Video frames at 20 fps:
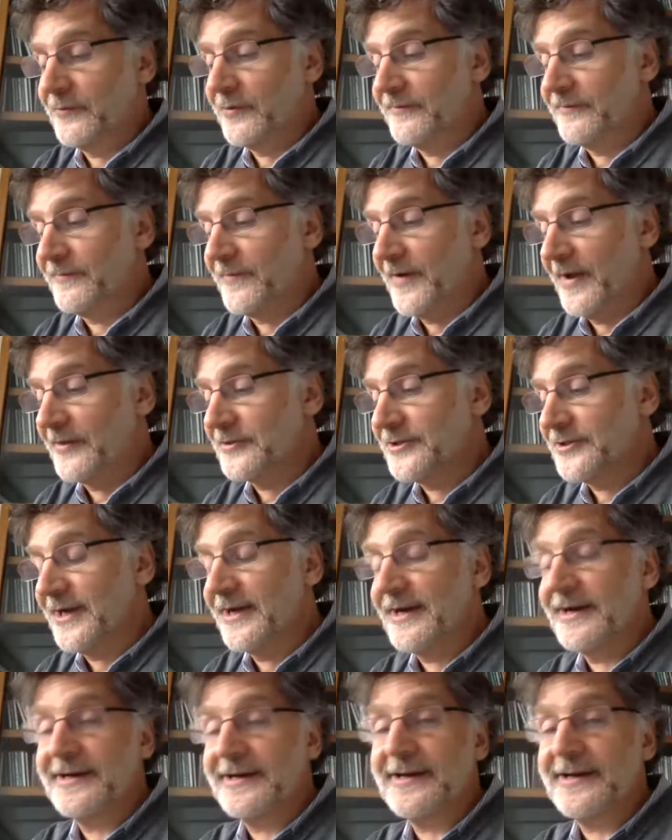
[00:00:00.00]
for
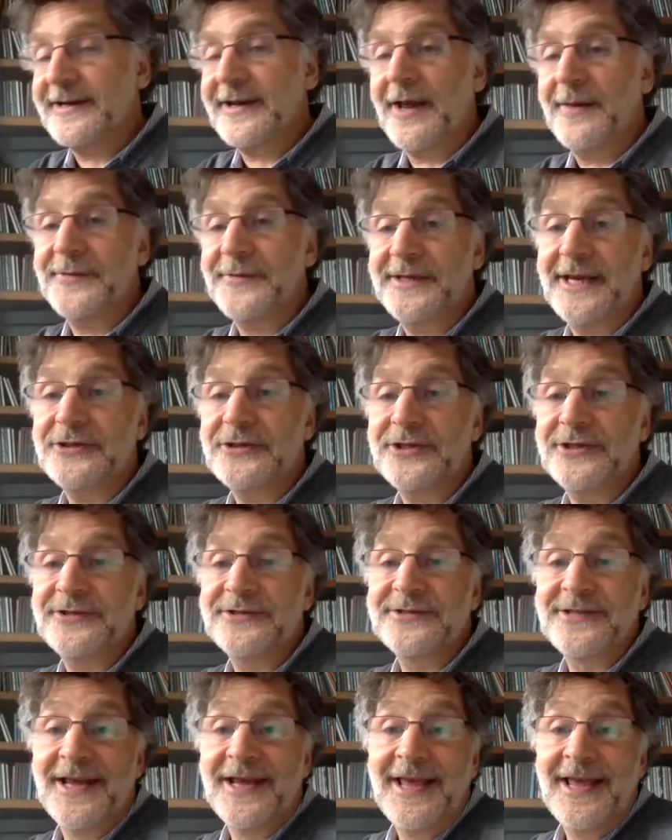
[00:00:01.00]
phylogenetic
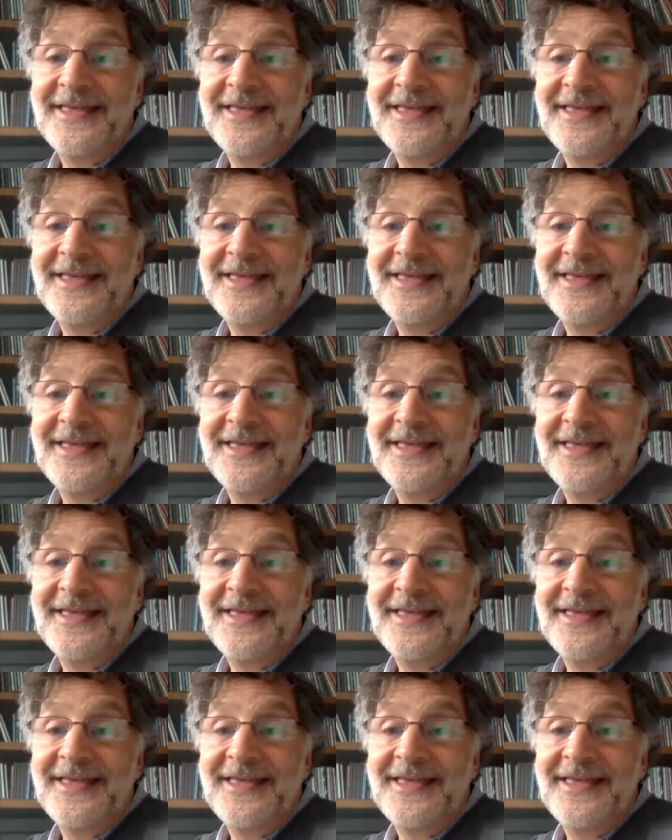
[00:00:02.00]
computations